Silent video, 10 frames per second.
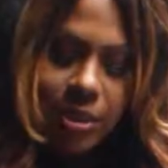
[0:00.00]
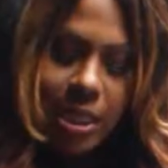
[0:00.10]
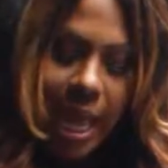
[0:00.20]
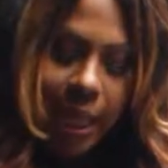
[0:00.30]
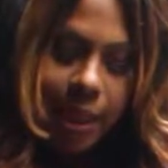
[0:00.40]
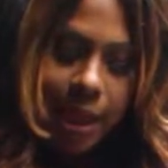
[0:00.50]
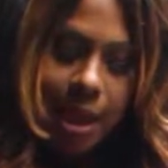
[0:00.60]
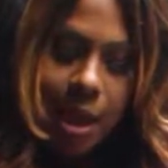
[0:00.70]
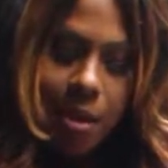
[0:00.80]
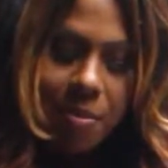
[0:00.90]
slightly,
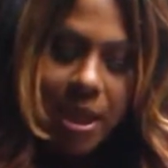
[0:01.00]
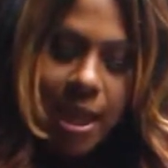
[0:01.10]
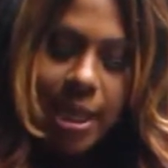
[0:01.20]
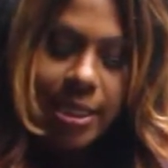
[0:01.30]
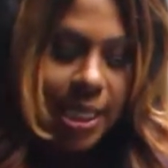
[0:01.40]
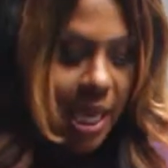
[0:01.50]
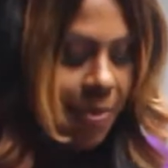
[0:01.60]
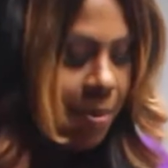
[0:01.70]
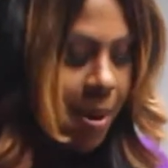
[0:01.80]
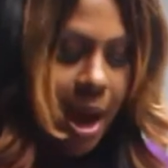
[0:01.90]
because
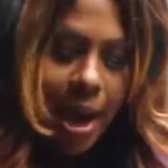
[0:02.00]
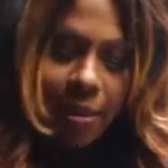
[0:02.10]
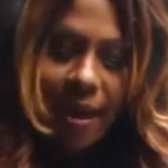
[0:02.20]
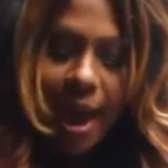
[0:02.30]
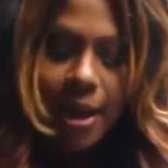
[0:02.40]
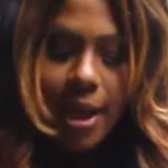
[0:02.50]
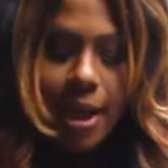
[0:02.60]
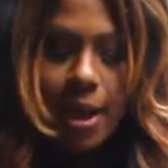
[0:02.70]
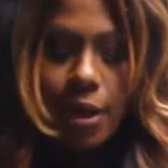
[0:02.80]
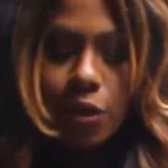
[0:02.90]
keep in mind that
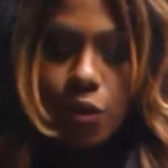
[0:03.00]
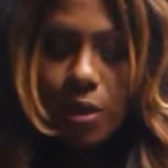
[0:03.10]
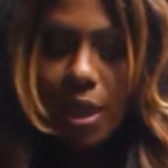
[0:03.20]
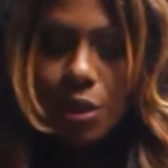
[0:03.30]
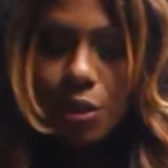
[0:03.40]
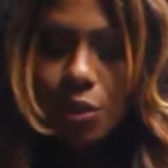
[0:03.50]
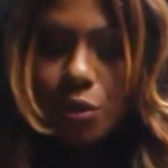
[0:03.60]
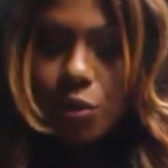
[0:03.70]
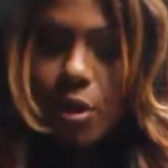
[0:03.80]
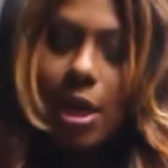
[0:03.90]
you can do
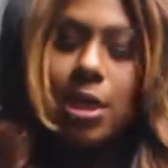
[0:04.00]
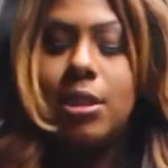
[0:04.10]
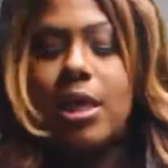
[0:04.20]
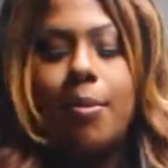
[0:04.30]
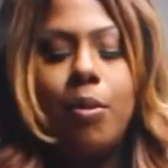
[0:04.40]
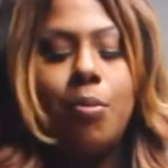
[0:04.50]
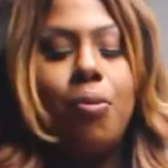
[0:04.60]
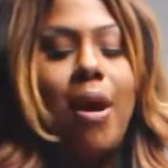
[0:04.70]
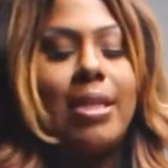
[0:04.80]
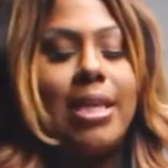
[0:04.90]
a double
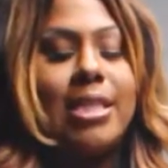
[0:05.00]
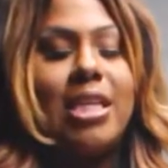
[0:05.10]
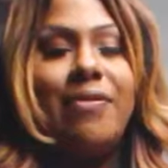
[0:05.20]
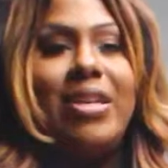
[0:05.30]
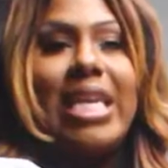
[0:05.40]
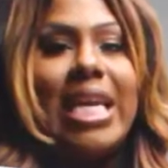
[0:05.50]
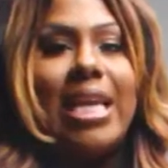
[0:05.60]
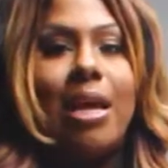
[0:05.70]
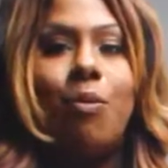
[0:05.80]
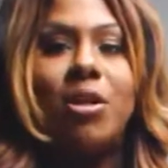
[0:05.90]
process if
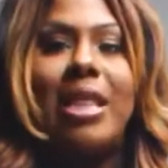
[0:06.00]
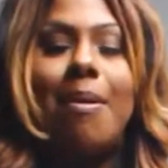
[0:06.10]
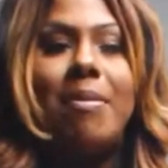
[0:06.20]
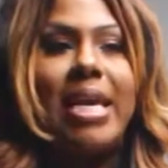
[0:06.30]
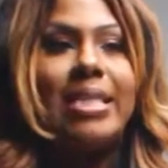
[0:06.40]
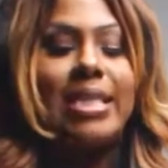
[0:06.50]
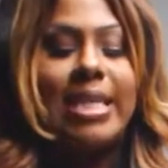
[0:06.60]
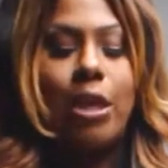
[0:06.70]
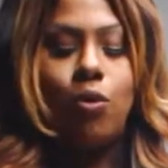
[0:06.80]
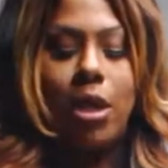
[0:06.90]
needed. What that means is
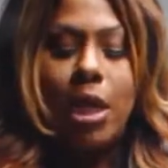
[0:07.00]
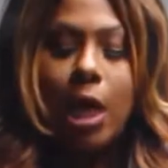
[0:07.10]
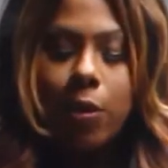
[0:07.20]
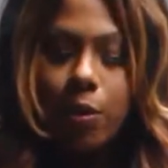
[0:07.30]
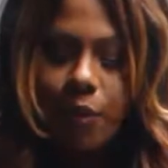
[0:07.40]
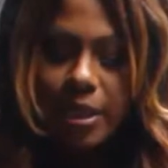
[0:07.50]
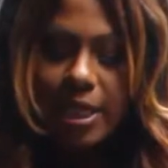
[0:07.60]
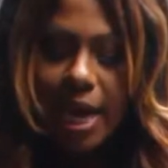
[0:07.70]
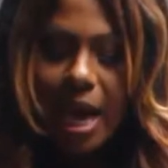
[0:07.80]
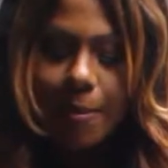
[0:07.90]
that you can color it one
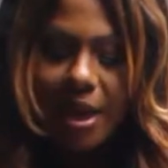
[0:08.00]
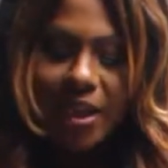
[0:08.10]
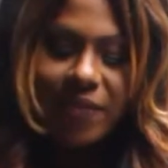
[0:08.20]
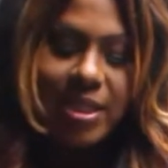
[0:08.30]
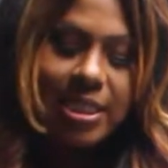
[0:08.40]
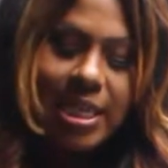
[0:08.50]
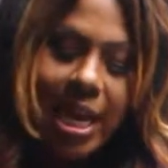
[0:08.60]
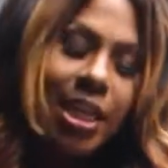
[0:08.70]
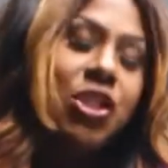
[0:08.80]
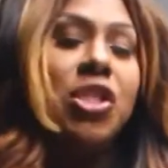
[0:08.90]
time, and if it's
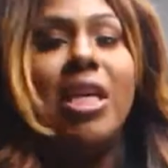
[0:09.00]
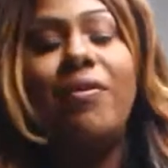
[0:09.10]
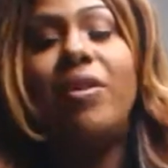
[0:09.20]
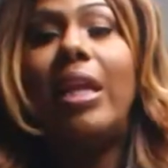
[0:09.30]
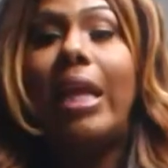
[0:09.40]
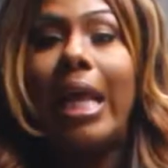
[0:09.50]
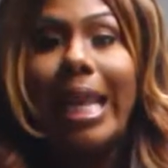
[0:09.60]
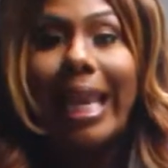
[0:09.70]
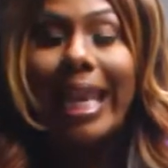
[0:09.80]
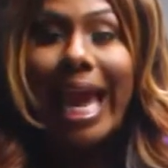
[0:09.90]
not achieved the
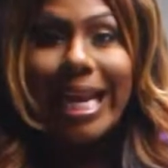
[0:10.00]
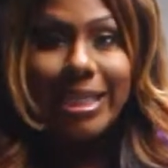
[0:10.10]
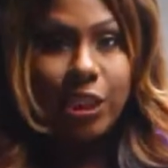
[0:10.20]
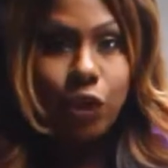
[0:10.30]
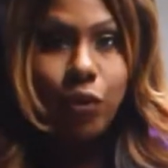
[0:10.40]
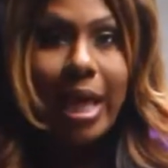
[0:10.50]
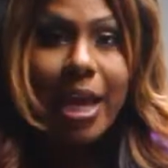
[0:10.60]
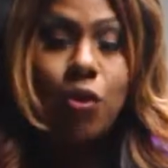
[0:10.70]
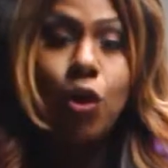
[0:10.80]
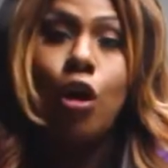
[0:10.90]
lightness that you
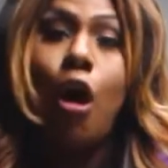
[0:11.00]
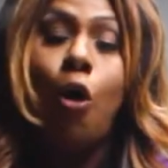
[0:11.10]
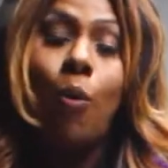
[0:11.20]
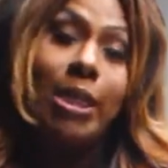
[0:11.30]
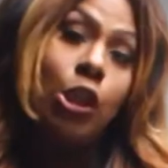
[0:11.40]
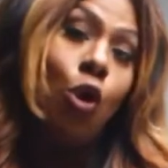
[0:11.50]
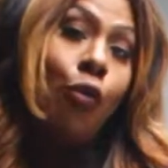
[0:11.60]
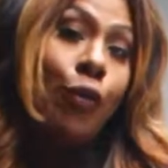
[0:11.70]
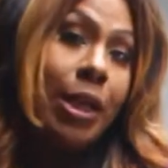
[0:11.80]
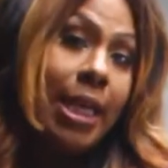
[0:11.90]
like, you can always go
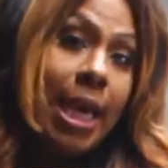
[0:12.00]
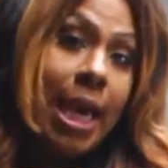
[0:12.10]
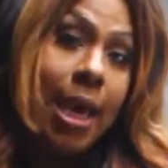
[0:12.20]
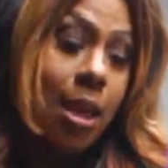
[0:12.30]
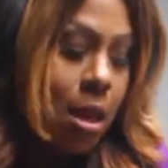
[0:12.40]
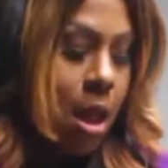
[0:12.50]
over it again.